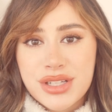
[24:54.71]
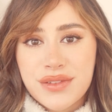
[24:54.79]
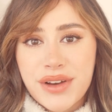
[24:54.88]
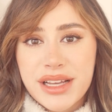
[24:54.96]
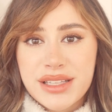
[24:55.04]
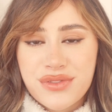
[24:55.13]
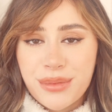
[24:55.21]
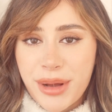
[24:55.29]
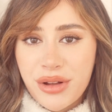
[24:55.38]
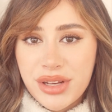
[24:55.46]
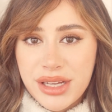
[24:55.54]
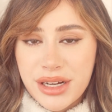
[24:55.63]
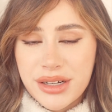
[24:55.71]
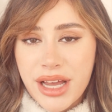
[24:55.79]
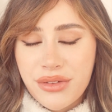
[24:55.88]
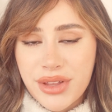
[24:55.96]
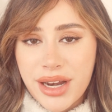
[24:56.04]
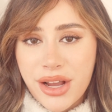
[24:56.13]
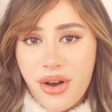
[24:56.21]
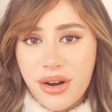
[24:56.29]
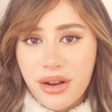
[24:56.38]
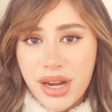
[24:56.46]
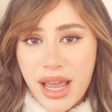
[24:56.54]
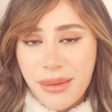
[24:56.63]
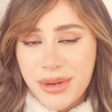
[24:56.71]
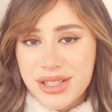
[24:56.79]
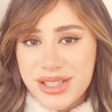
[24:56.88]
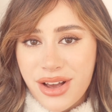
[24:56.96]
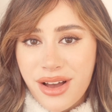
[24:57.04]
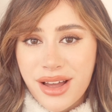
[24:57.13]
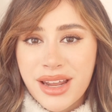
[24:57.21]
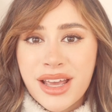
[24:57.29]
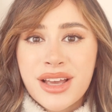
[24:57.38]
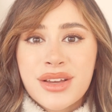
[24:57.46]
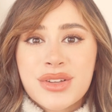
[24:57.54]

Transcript: device for about a year now that I got on Amazon.